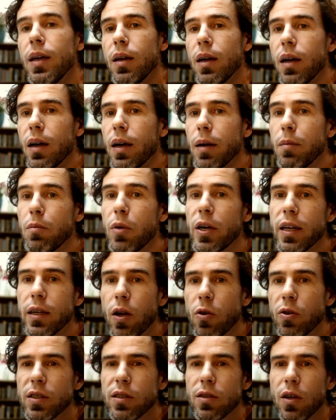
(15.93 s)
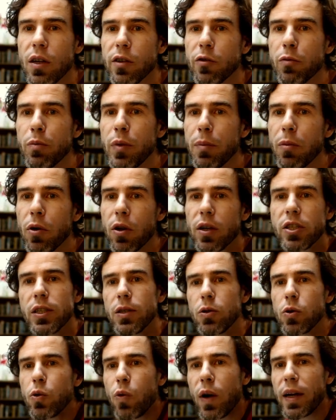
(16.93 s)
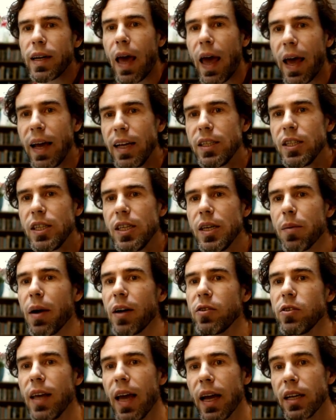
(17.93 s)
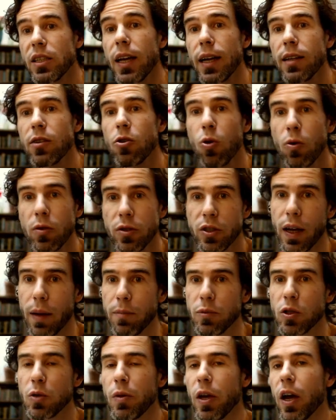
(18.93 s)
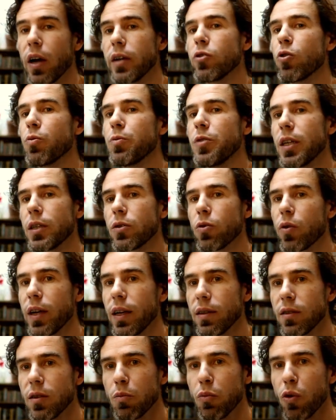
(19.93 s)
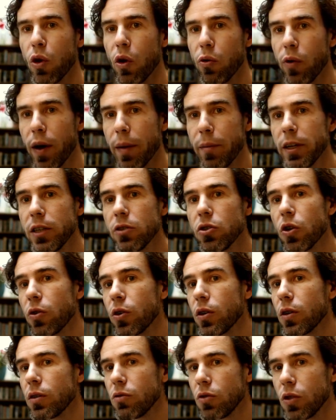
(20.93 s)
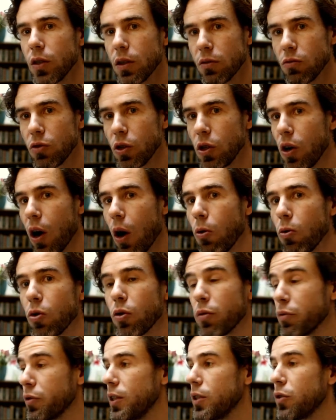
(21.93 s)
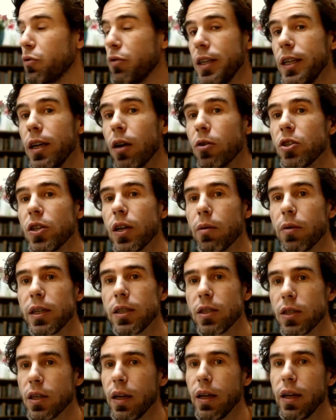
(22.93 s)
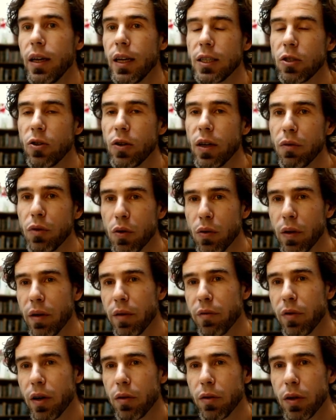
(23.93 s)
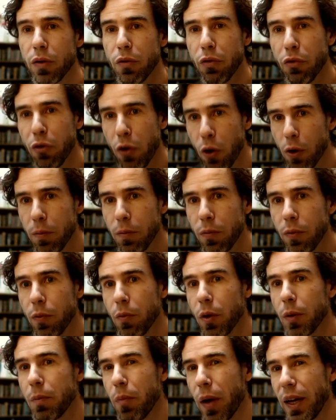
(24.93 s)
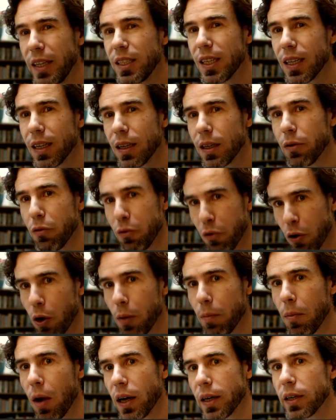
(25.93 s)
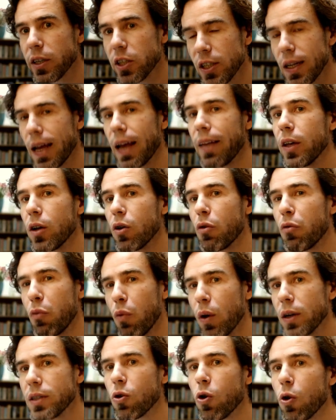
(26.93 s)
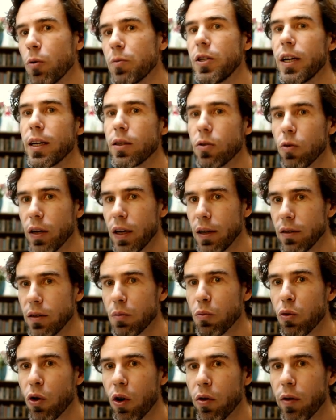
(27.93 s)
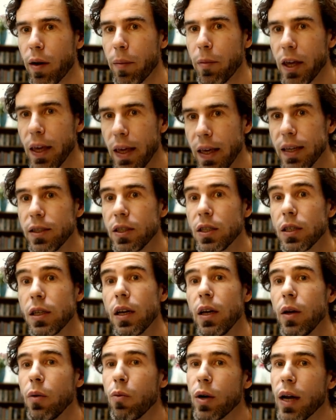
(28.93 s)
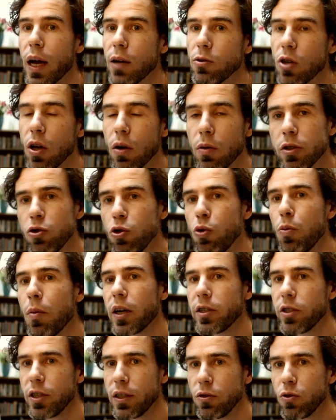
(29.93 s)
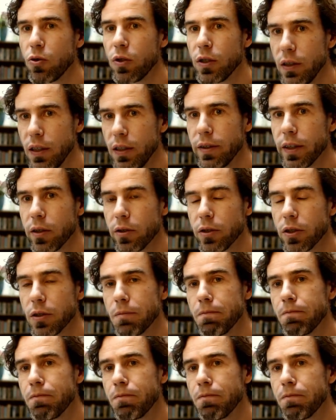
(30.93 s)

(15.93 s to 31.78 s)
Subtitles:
But I know that a lot of people are still quite hazy about the exact concepts behind object-oriented programming. So the goal of this video series is to give you a very firm, but firm understanding of what object-oriented programming is, without going too much into the details.